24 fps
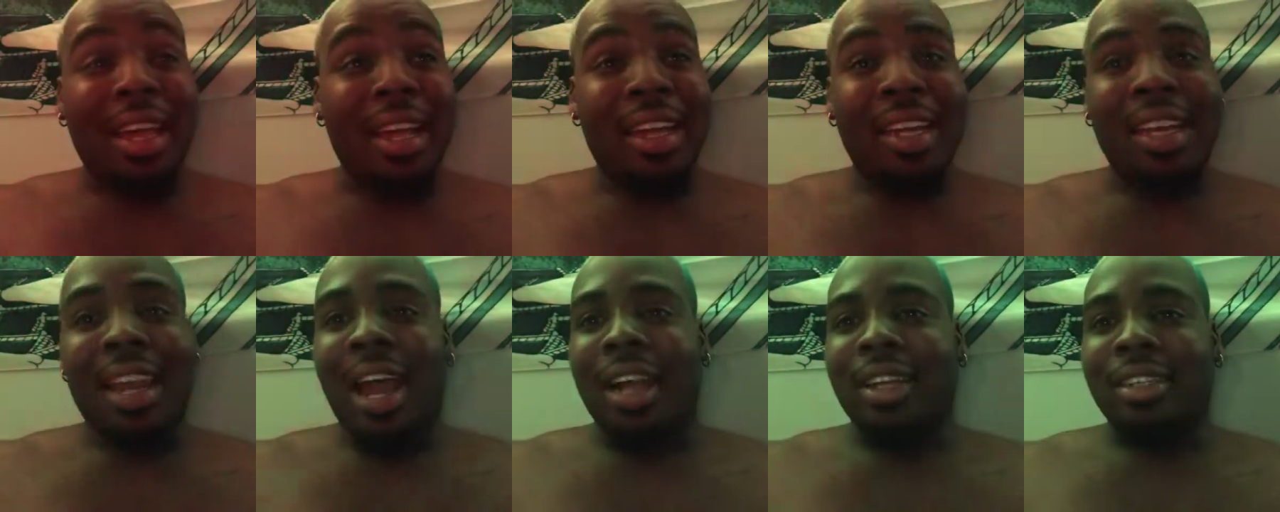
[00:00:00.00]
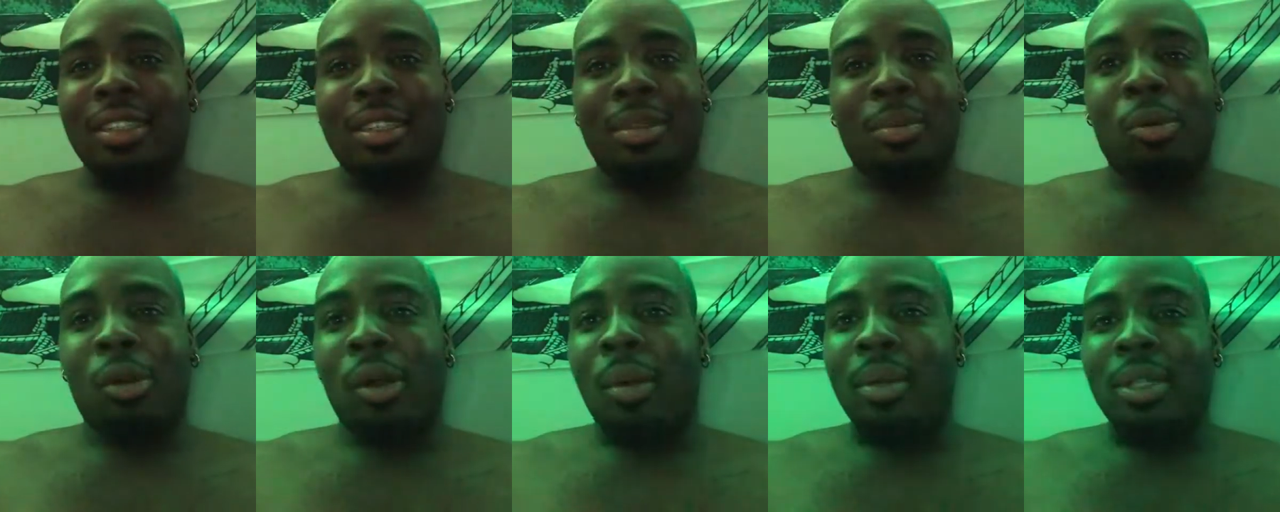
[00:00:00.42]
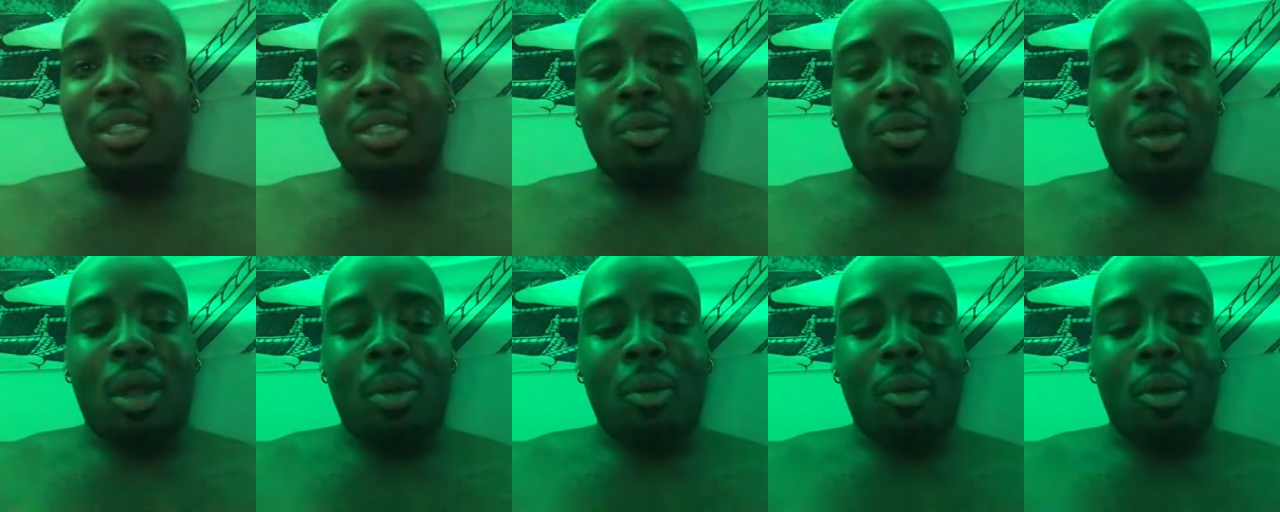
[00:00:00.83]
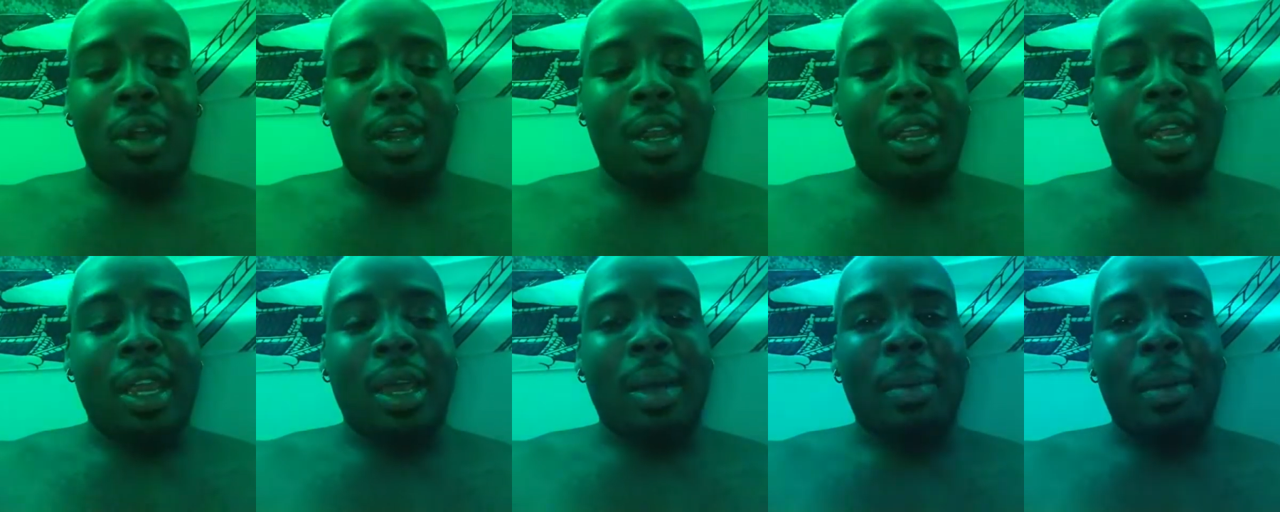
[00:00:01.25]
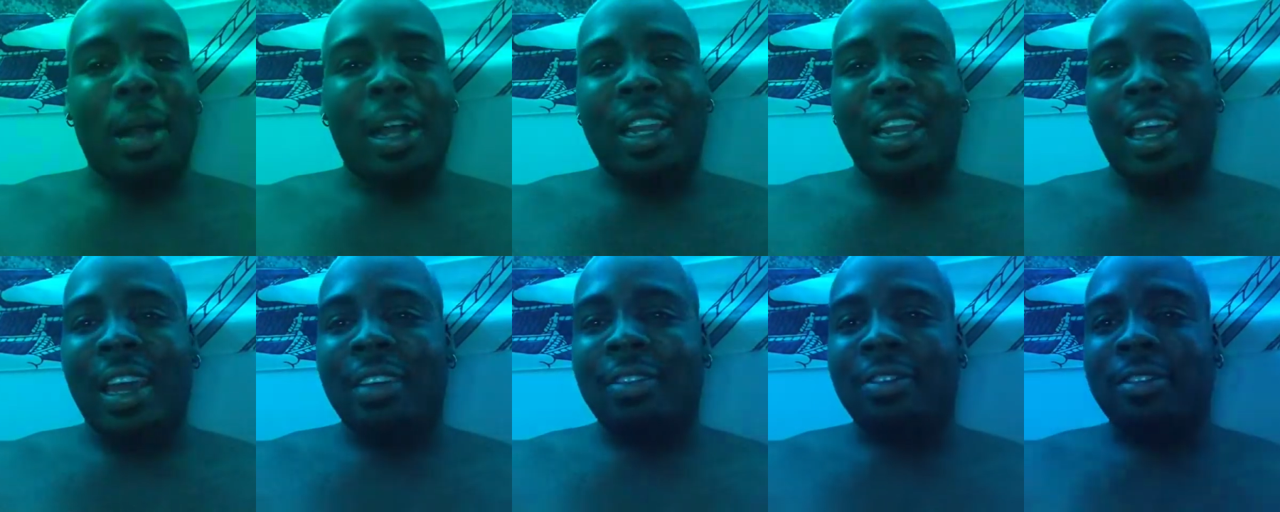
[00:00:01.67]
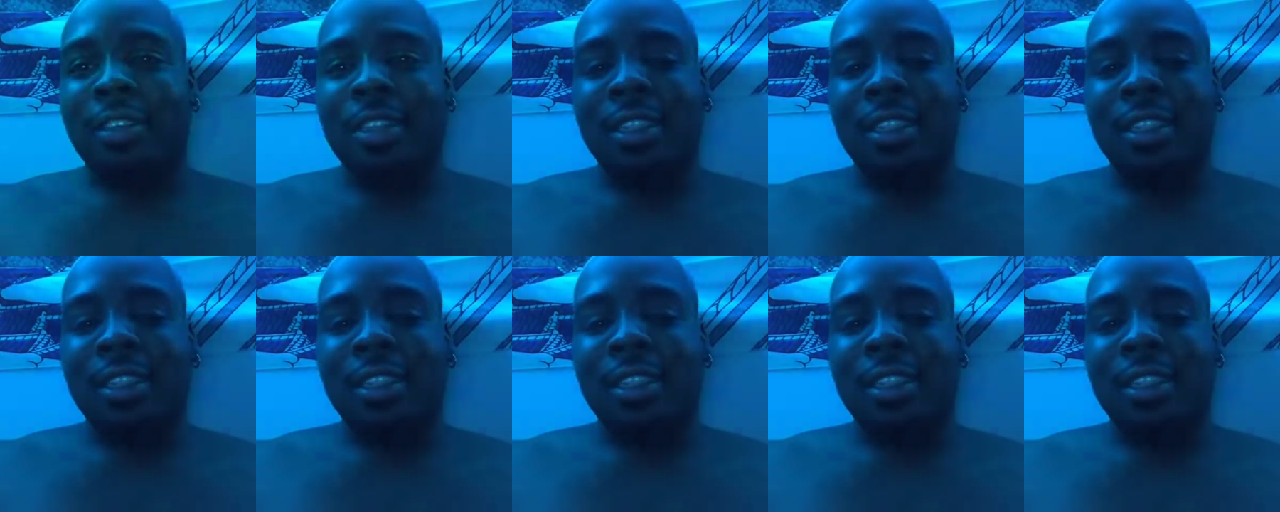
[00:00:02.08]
a doctor's appointment tomorrow morning. Yeah, my life